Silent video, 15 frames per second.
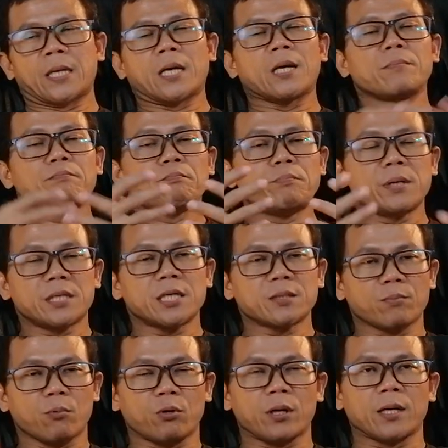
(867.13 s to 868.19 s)
In
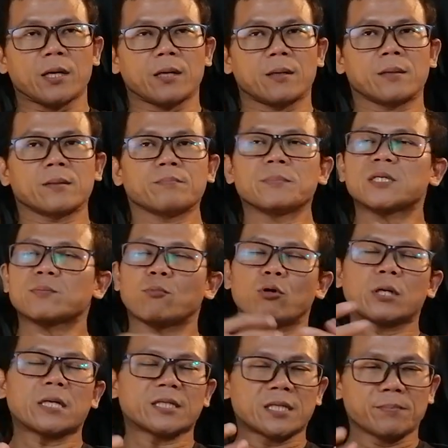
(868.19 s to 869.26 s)
business
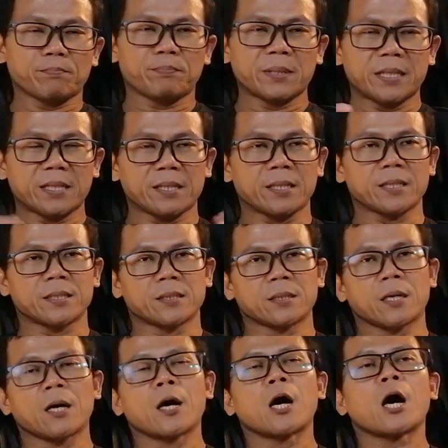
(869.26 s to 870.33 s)
model simply
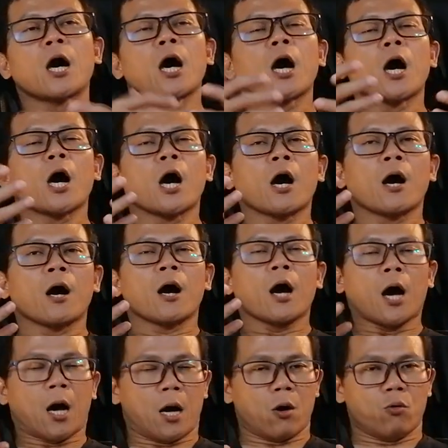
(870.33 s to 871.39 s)
is
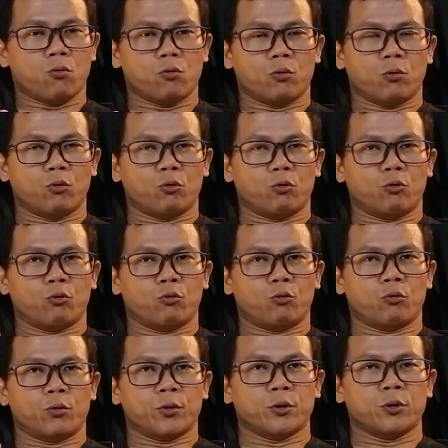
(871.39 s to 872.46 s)
how
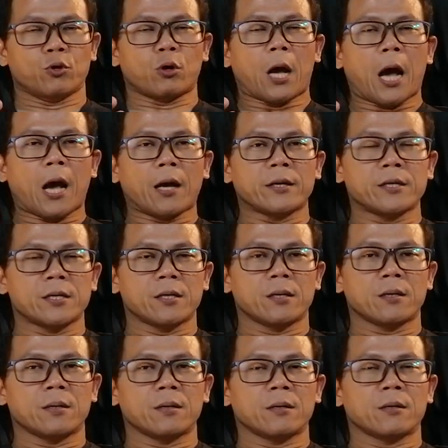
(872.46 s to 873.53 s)
your
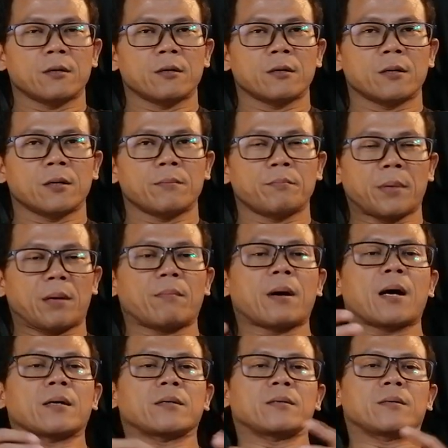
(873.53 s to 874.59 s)
idea make
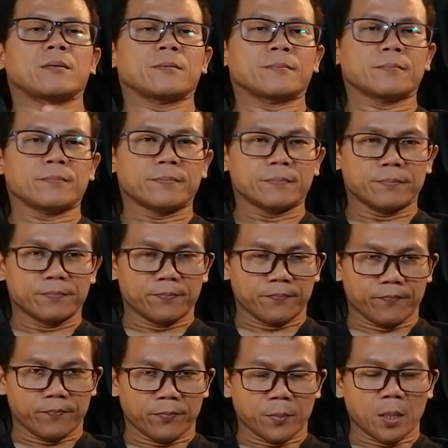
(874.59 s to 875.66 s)
money.
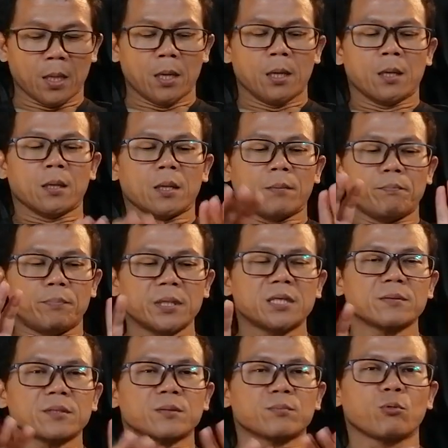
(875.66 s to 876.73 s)
The
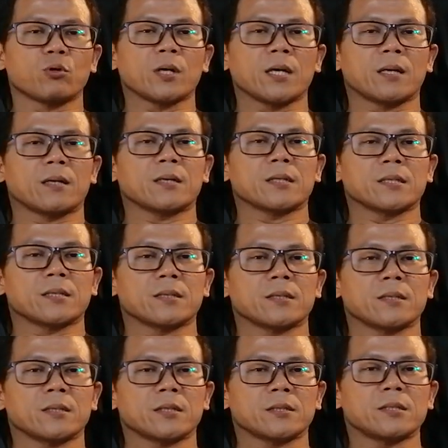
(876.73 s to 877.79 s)
business model
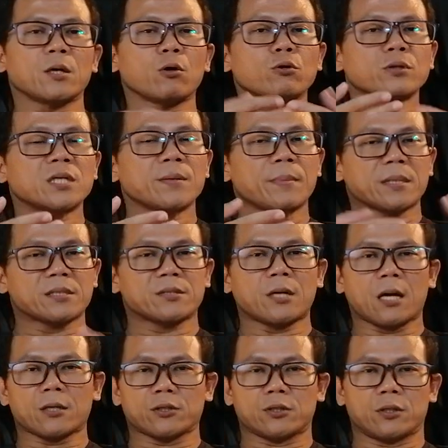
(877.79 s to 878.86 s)
is the ultimate
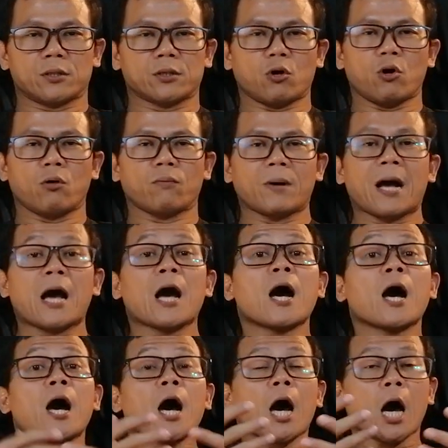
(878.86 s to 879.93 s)
structures of
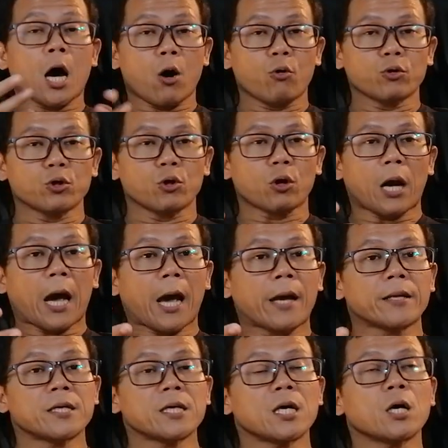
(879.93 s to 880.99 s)
how your
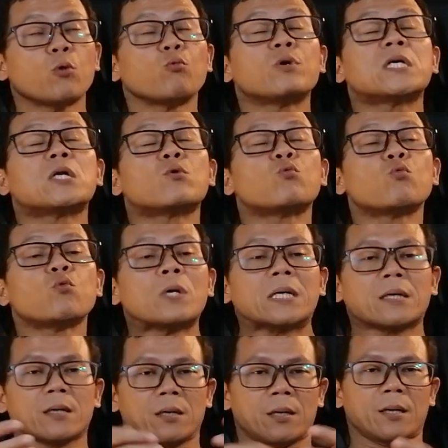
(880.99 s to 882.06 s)
idea will
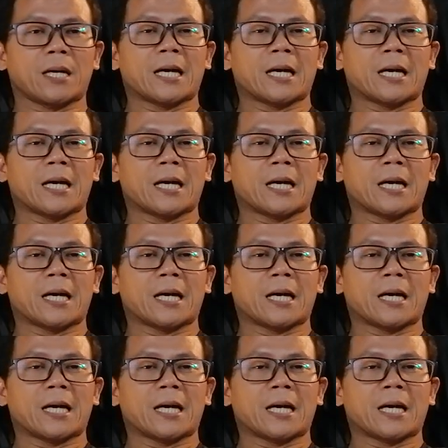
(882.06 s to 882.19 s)
work